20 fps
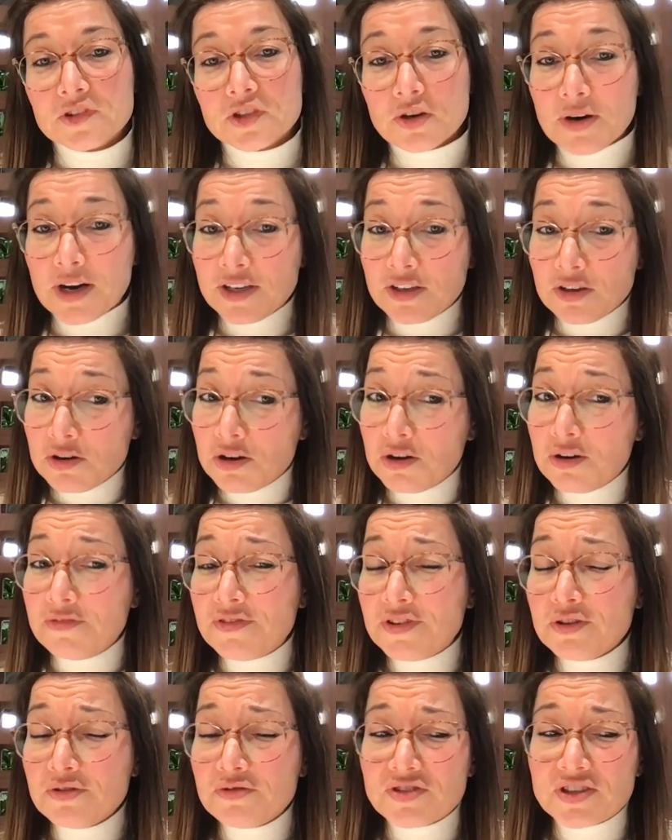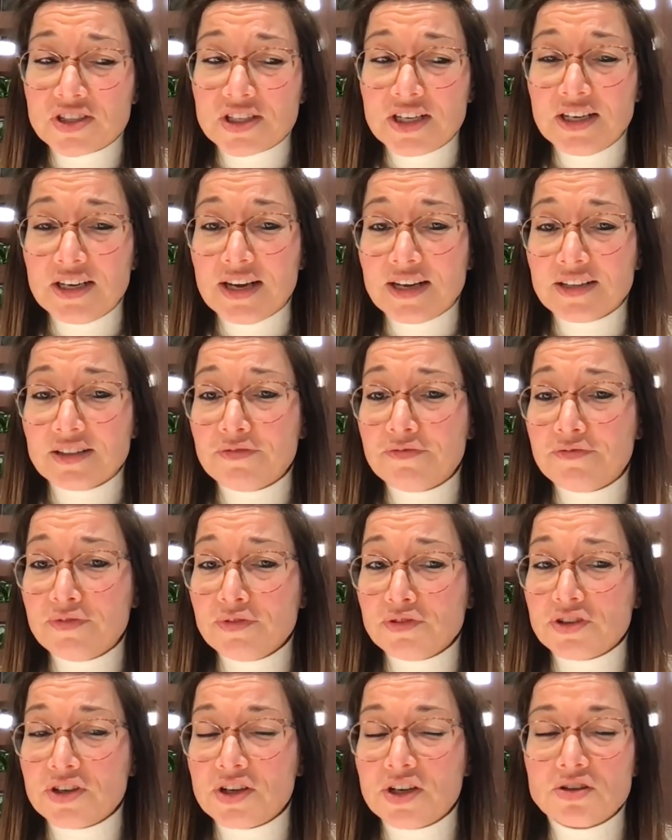So I don't know if you've seen like the
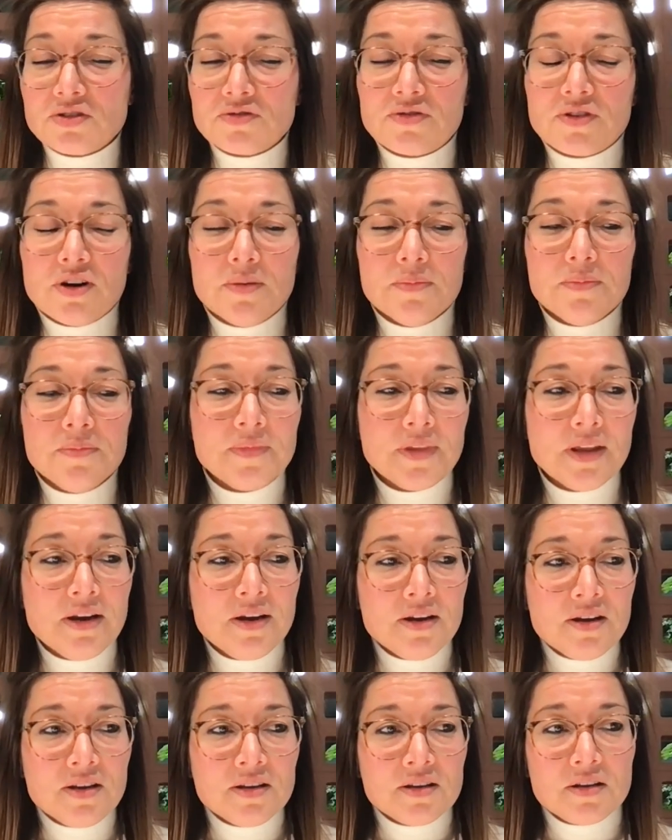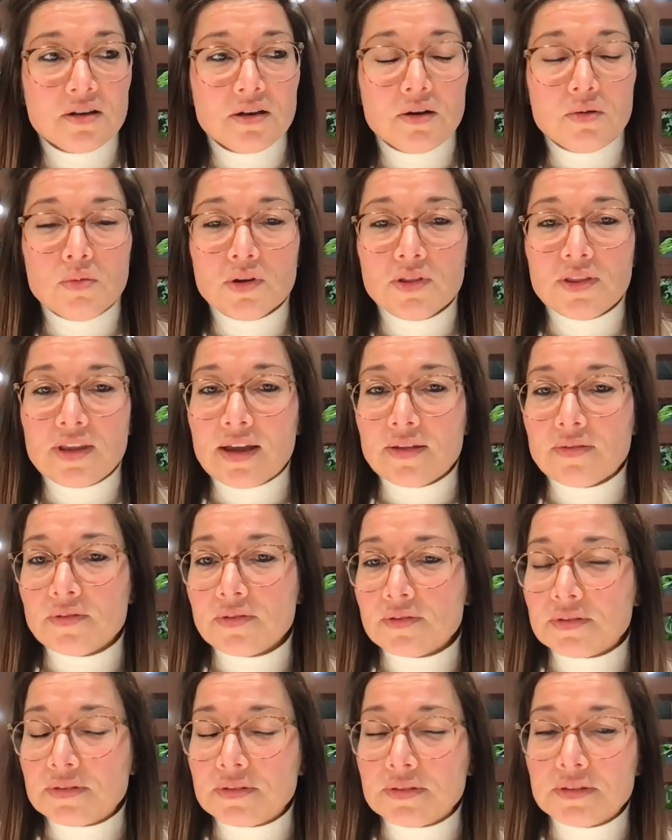footage from, you know what that,
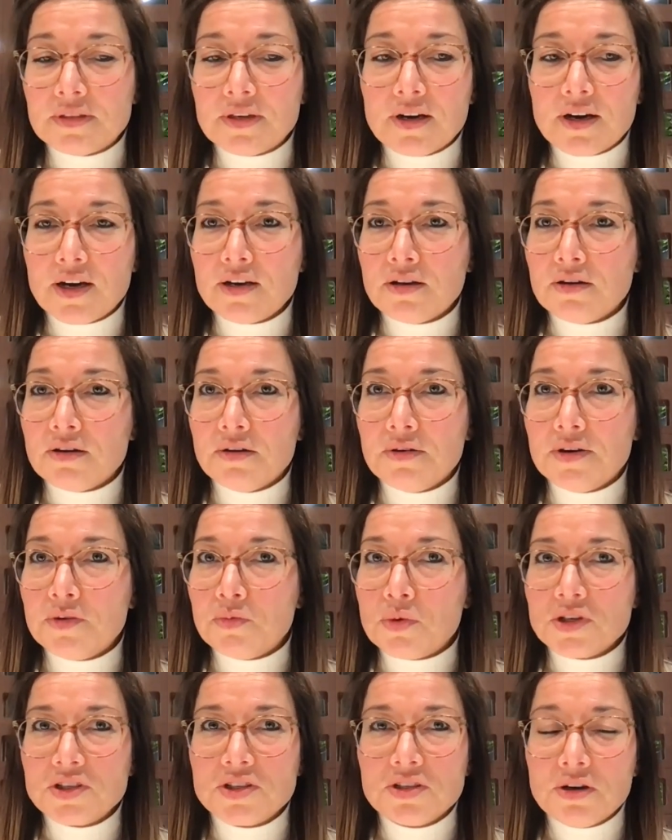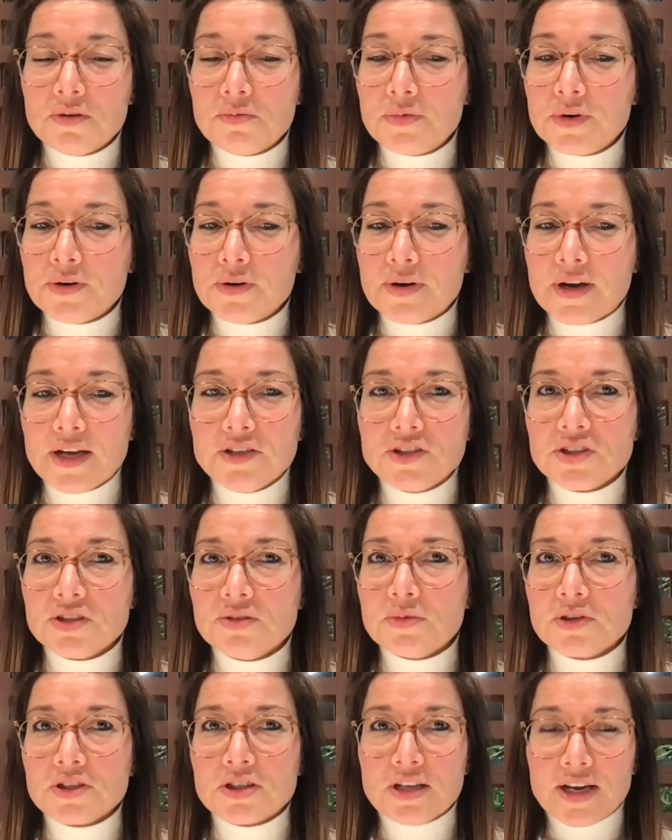I don't know. It wasn't Unreal Engine.
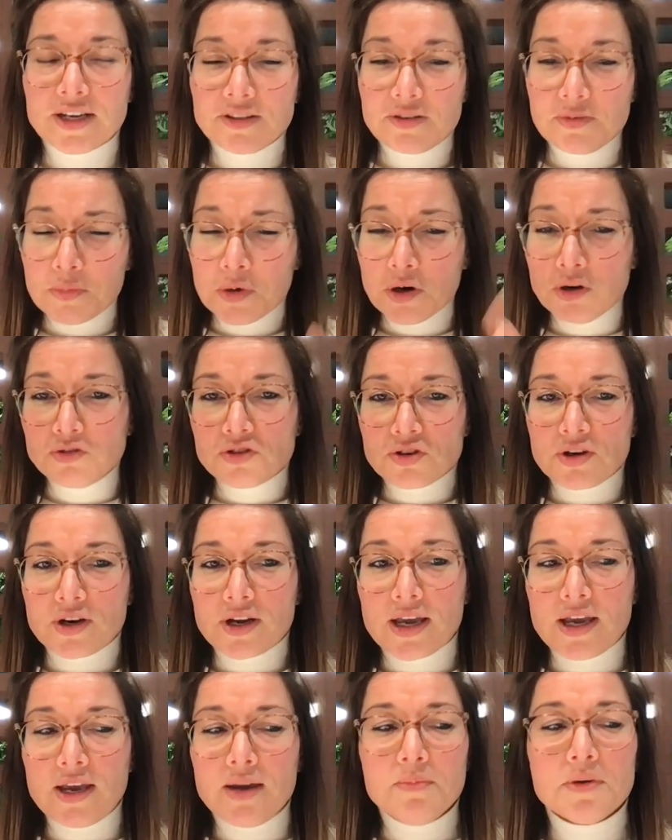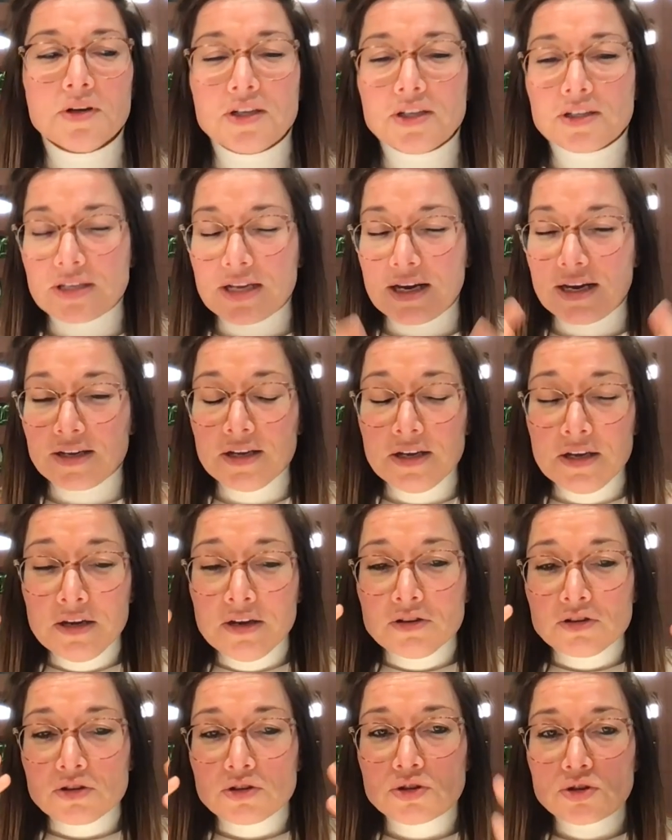It was like the motor game, but it's like
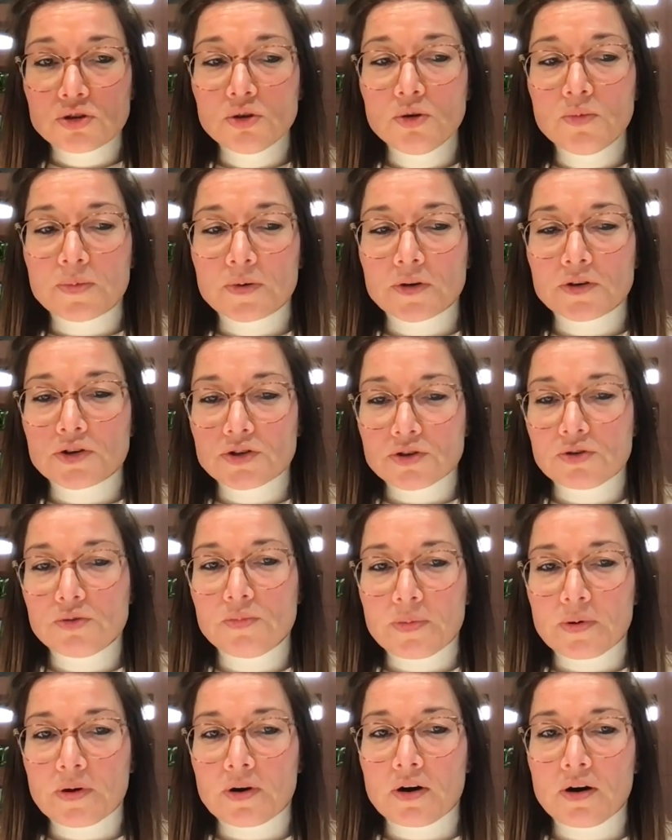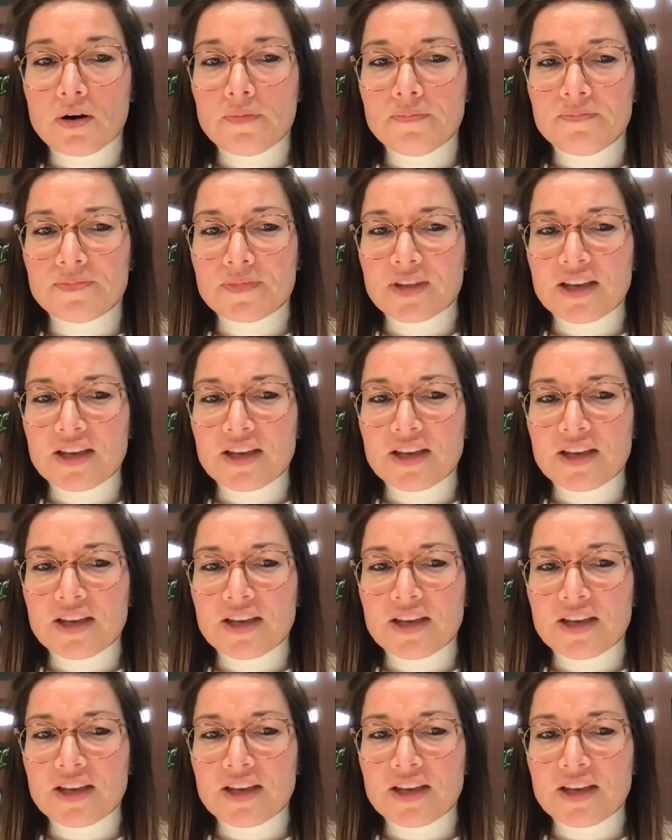super, super.